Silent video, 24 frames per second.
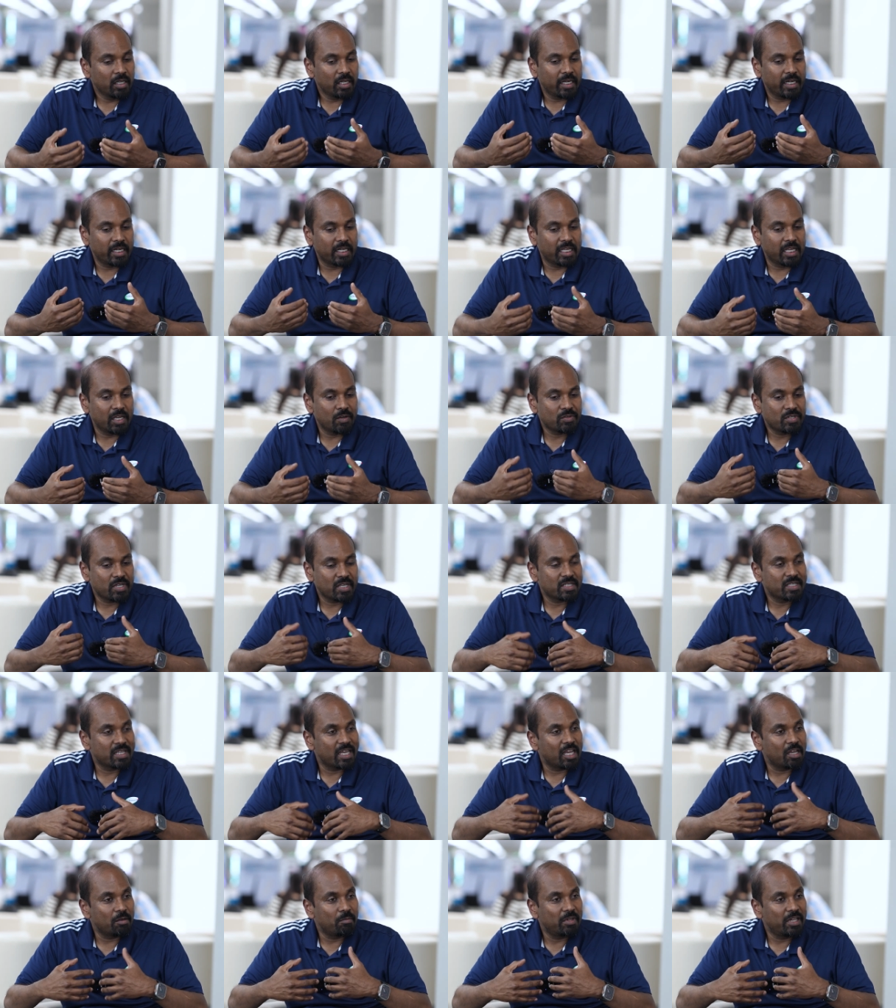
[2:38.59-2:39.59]
it gives us
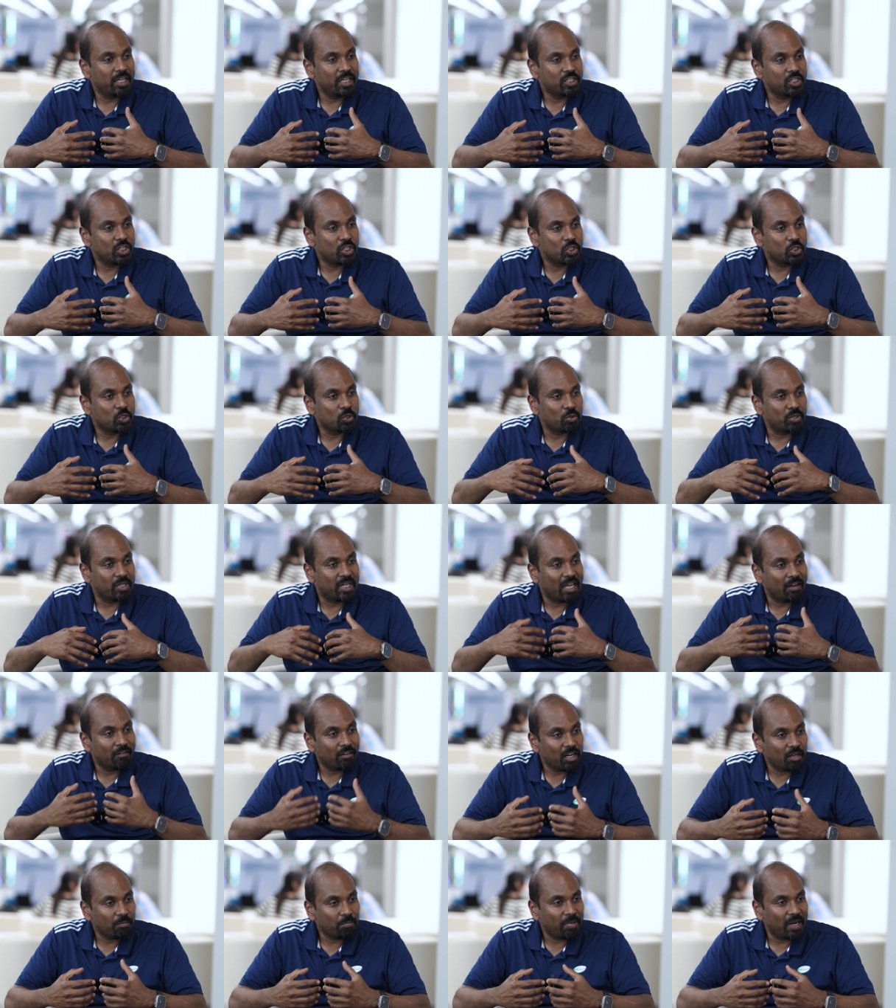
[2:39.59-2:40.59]
the ability to
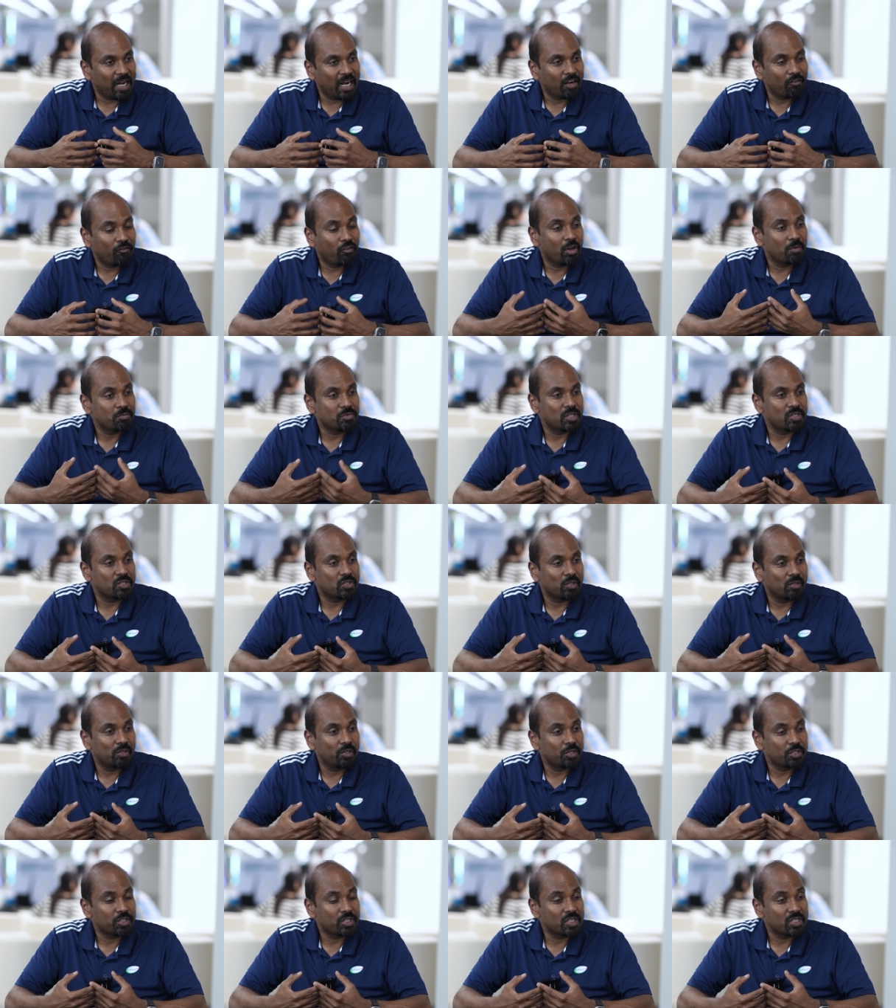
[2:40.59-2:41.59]
develop platforms and
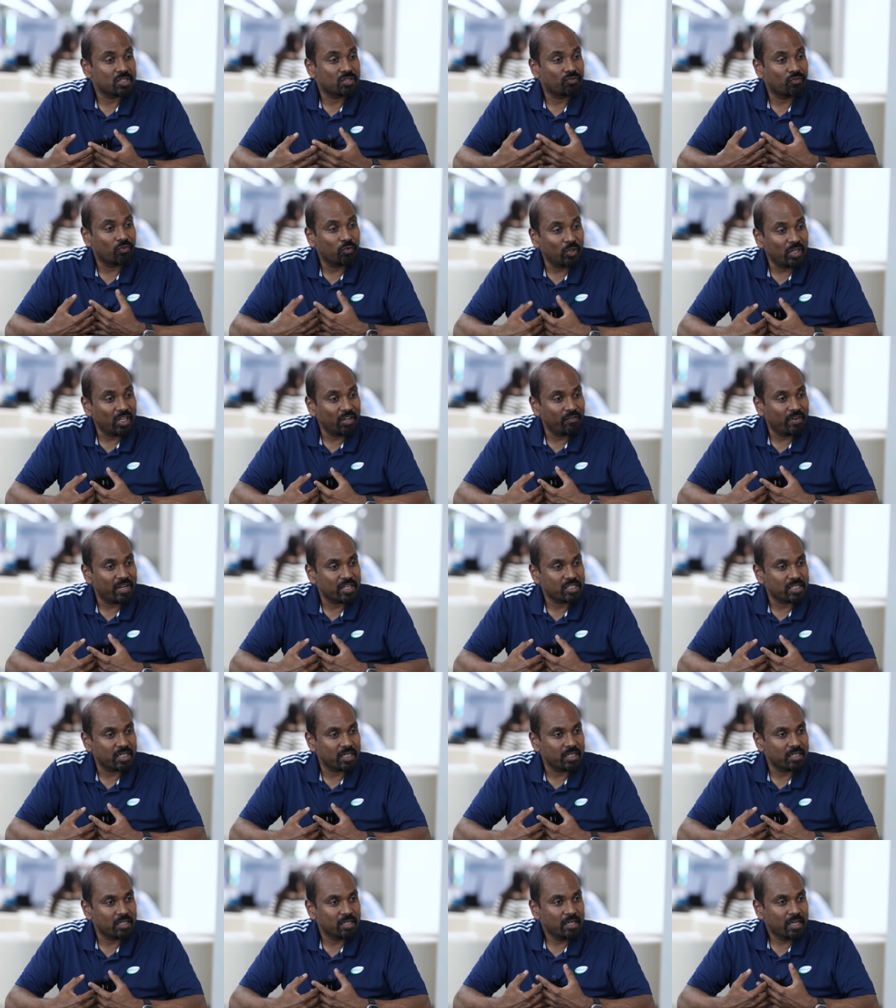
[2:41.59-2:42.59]
solutions fully
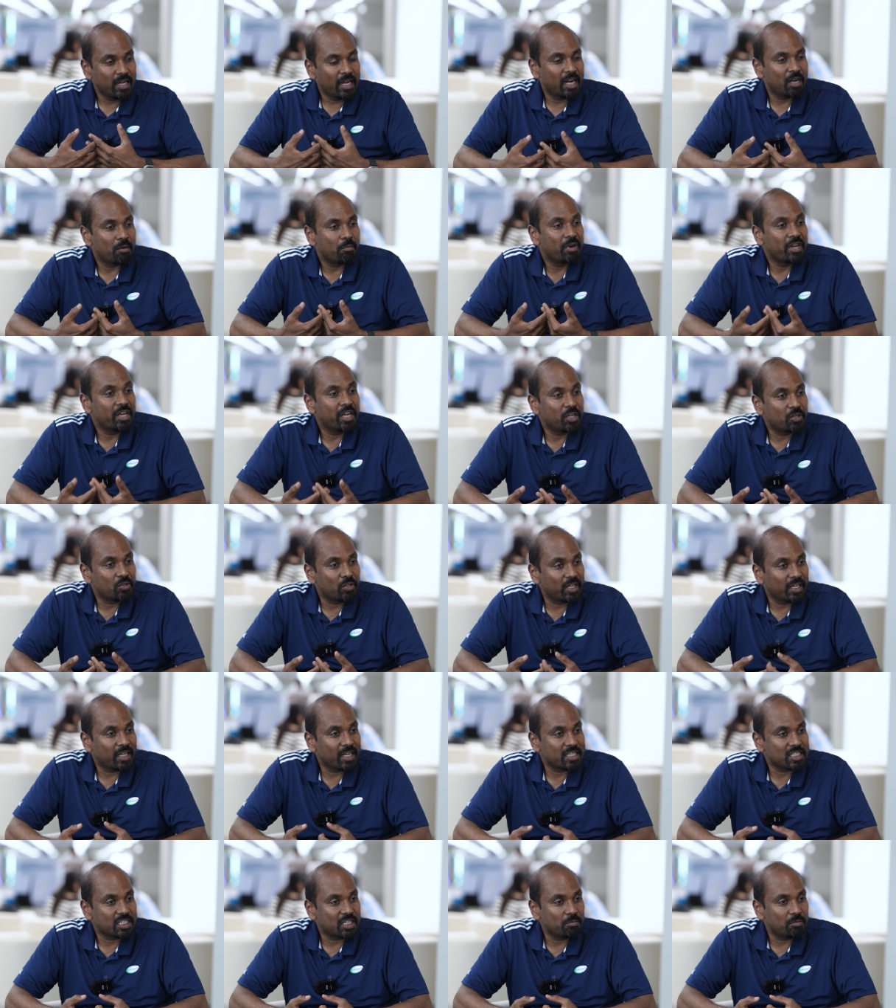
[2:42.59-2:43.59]
vetted and bring it to the
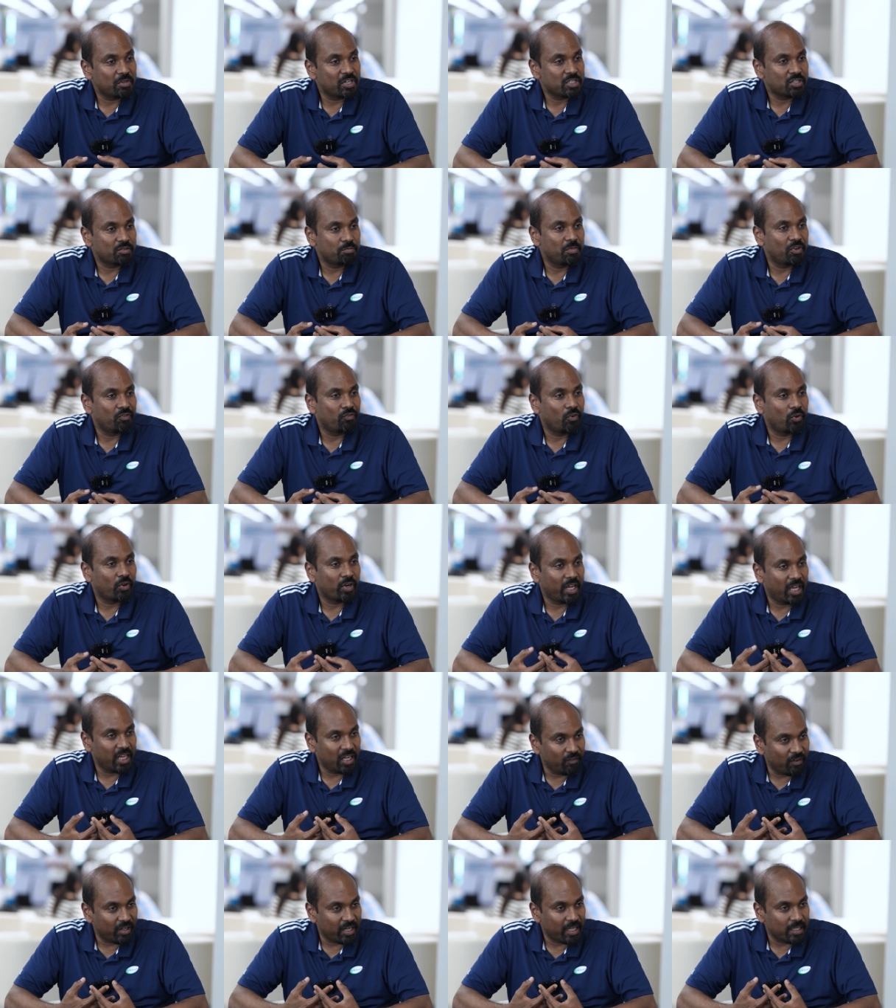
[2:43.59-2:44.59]
customers before
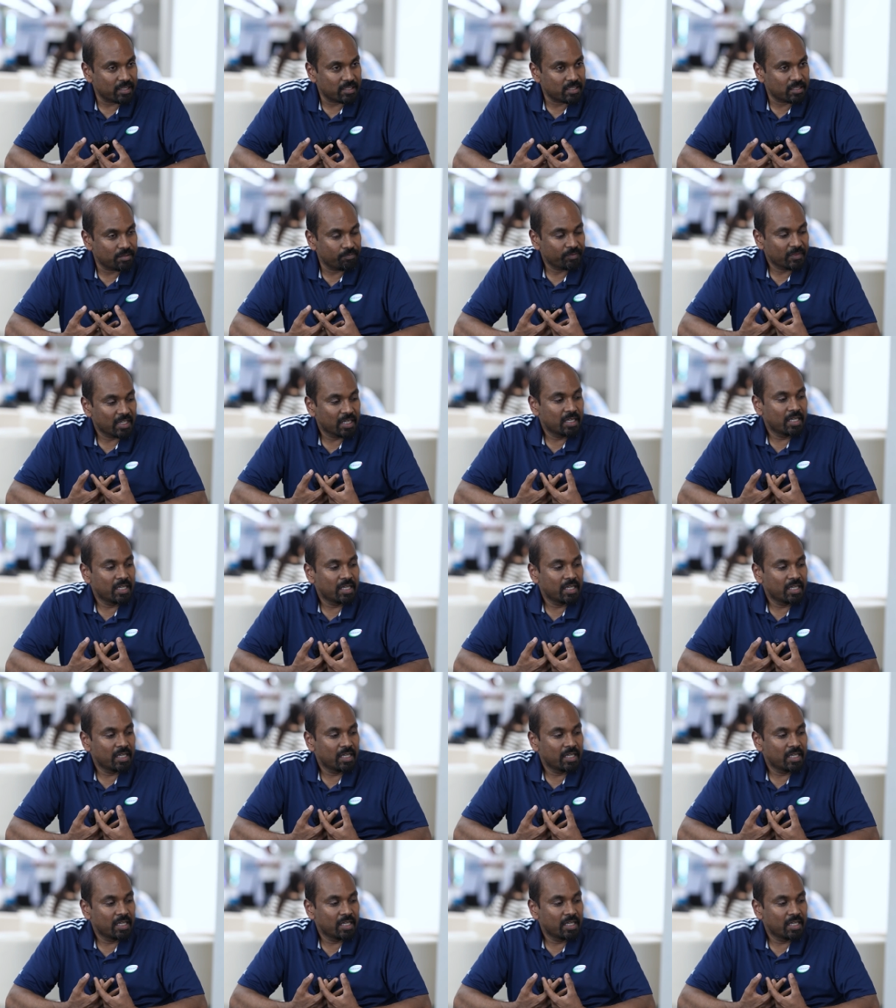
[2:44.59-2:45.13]
anyone else.